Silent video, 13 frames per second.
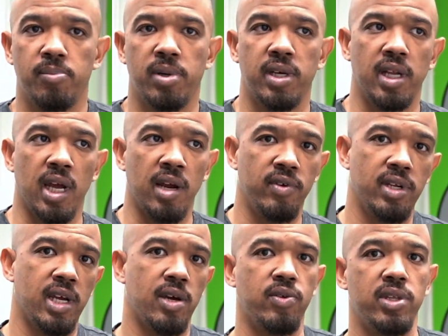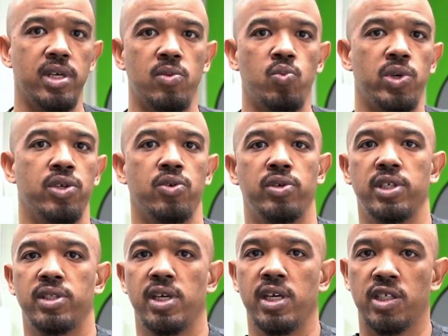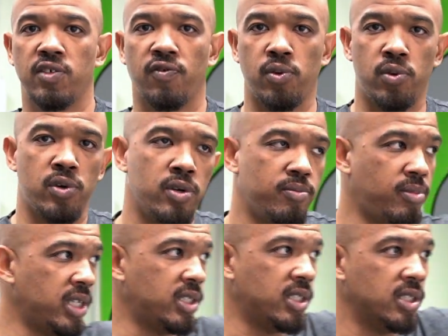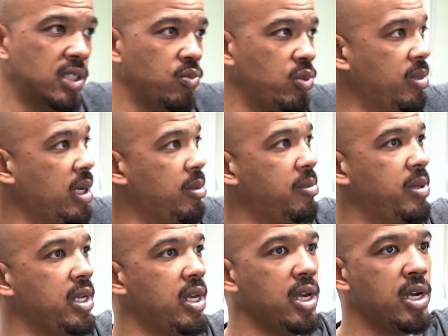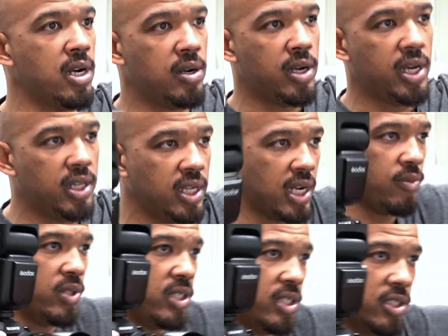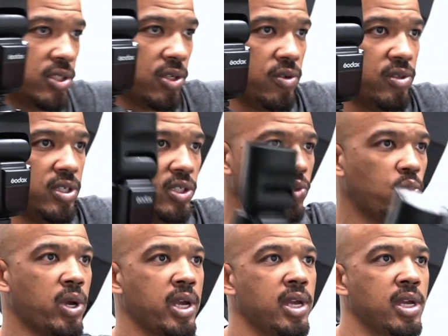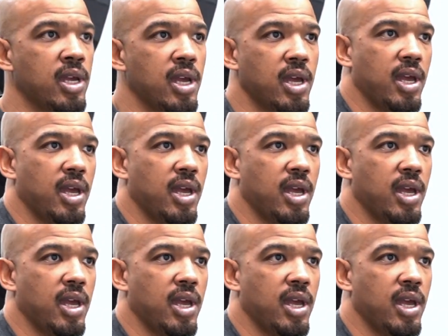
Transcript: But every now and then when you're on the dance floor, my assistant would maybe be here and then I would need to turn this way,